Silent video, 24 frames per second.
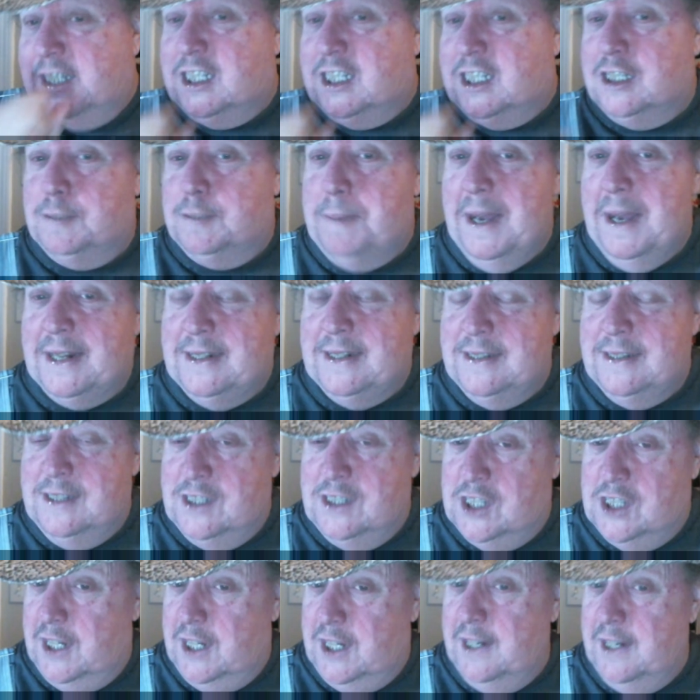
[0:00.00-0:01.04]
suspected the
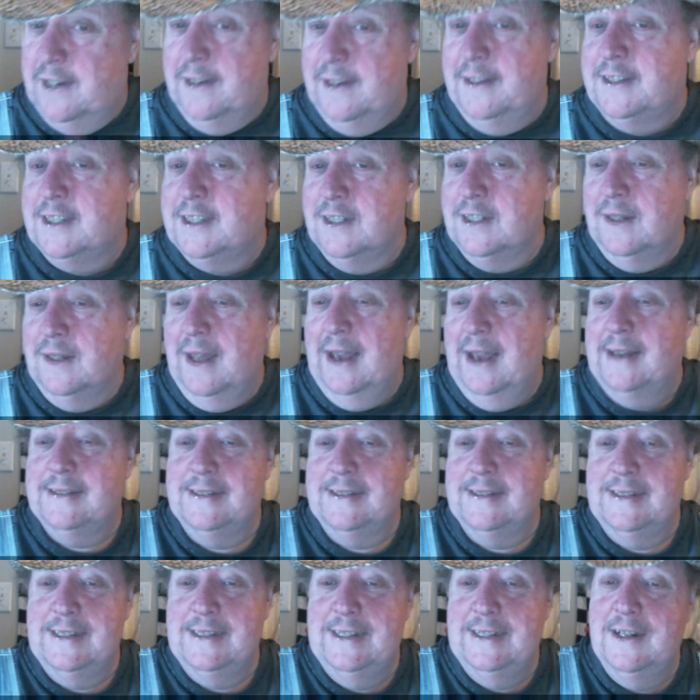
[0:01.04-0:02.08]
security still has
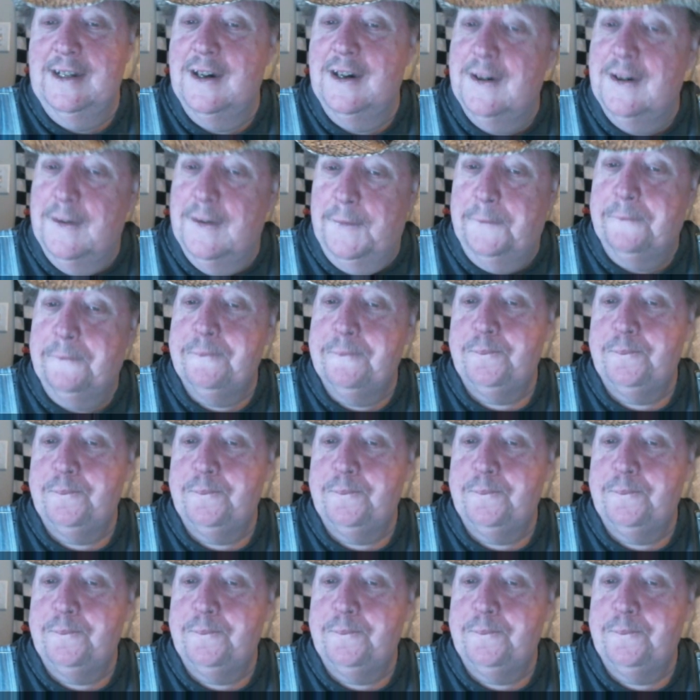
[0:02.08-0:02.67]
it, and then